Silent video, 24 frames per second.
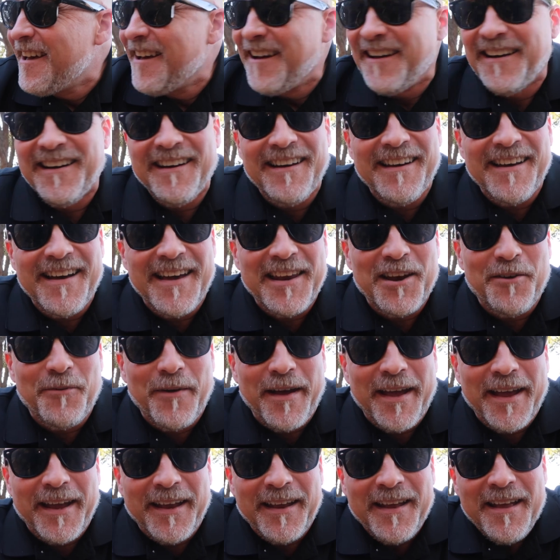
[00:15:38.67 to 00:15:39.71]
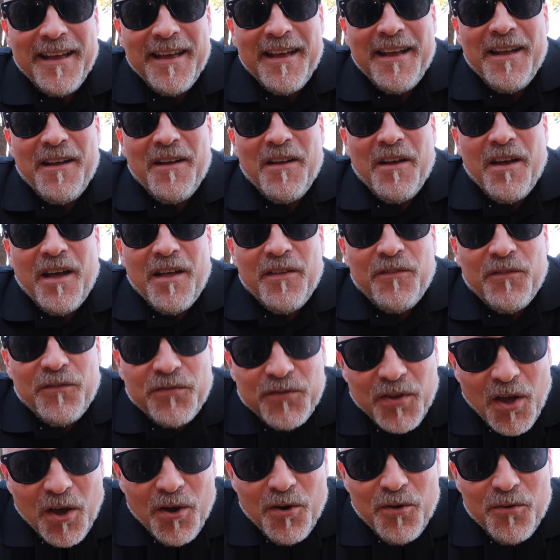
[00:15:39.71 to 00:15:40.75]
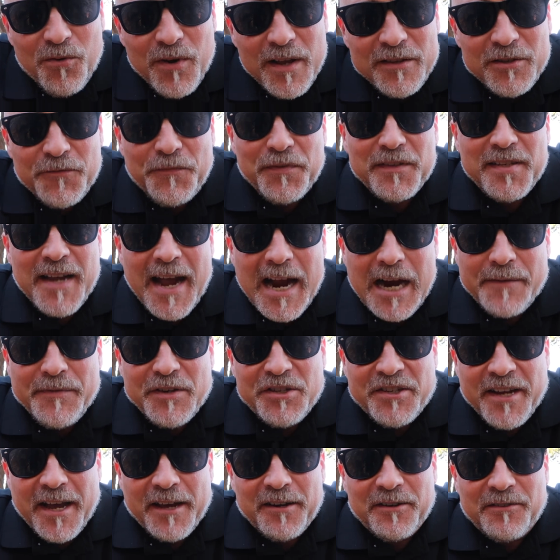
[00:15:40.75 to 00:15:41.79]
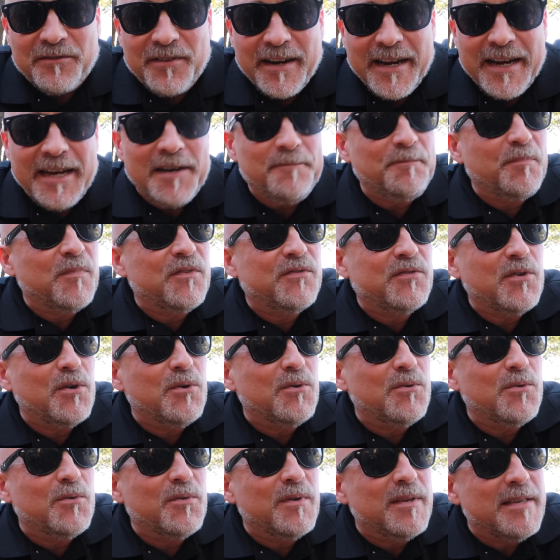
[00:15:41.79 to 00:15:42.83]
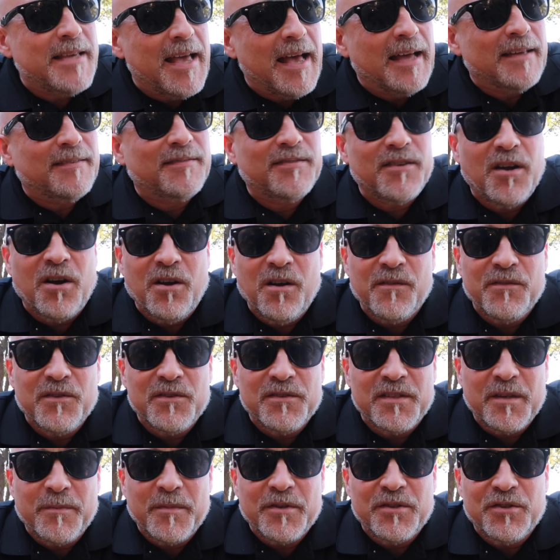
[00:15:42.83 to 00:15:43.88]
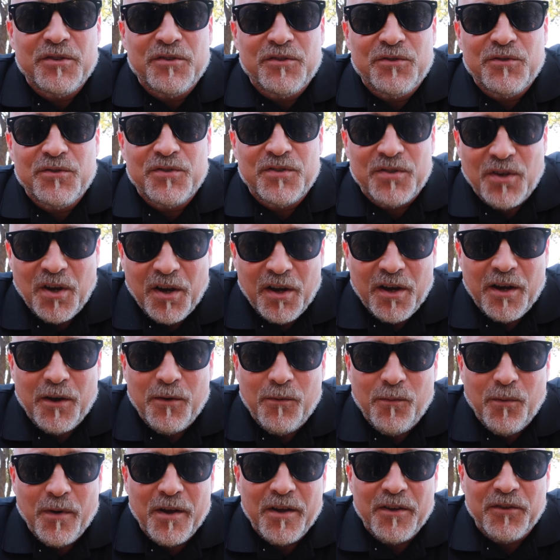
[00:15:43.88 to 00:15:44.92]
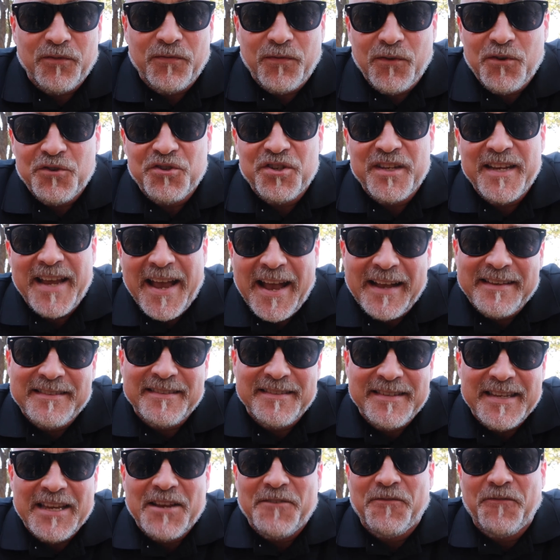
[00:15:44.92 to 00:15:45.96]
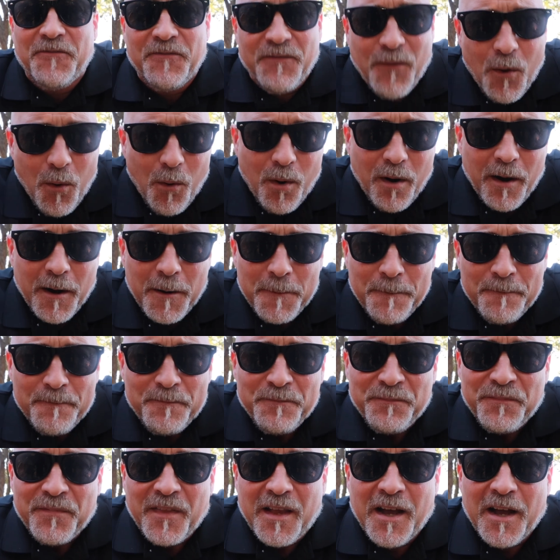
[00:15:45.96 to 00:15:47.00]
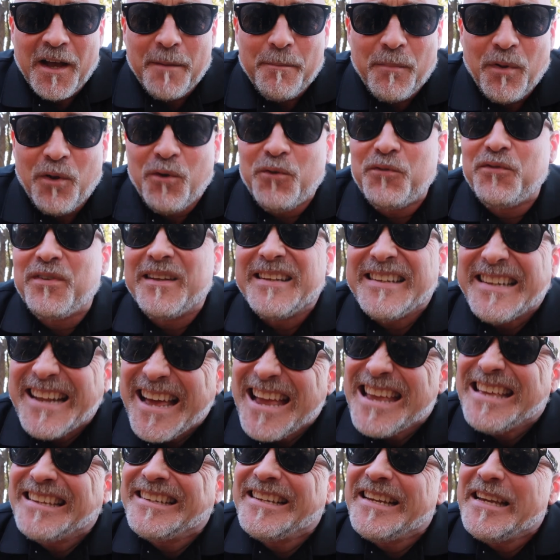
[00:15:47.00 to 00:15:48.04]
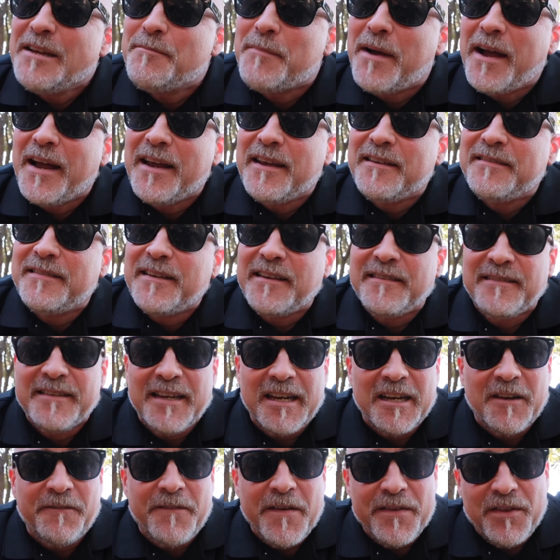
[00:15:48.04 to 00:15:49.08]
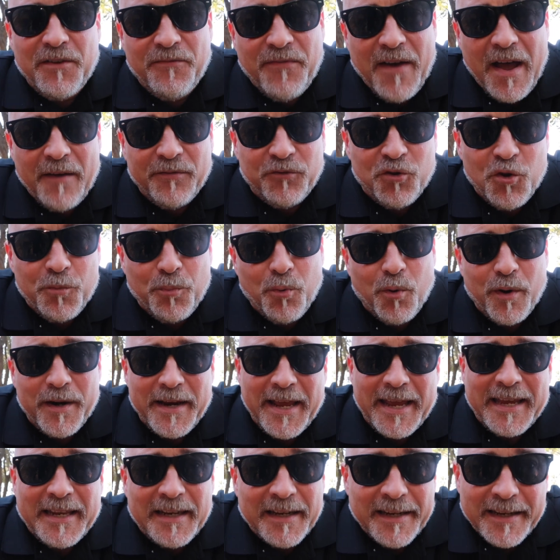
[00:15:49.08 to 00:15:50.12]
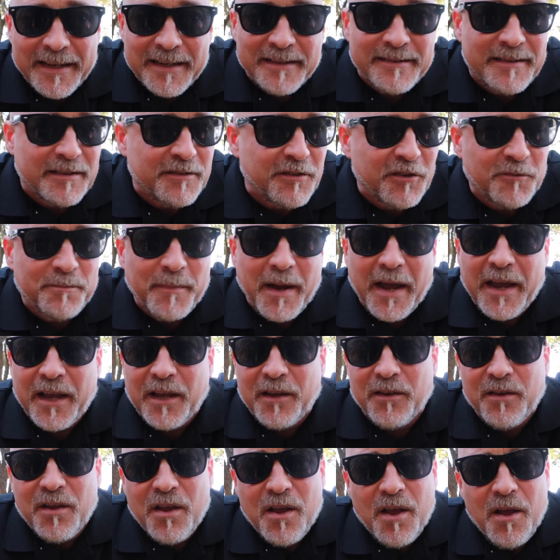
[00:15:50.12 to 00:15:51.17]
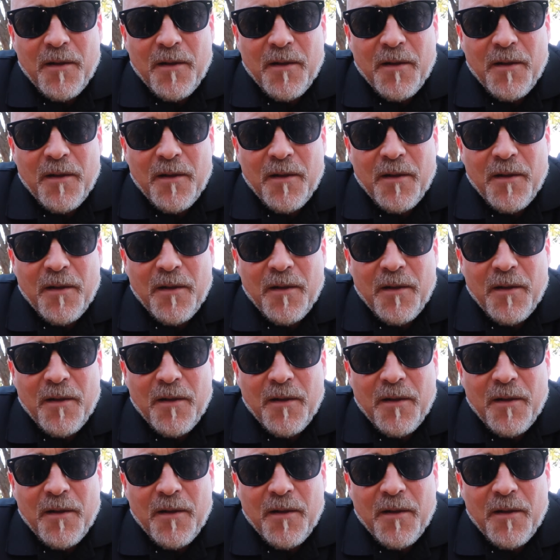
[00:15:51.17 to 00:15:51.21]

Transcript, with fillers: uh, anyway, so it's a photography channel, right? So yes, all those images you saw was Fuji X T four. Uh, most likely my sixteen to fifty-five two point eight lens. It's just my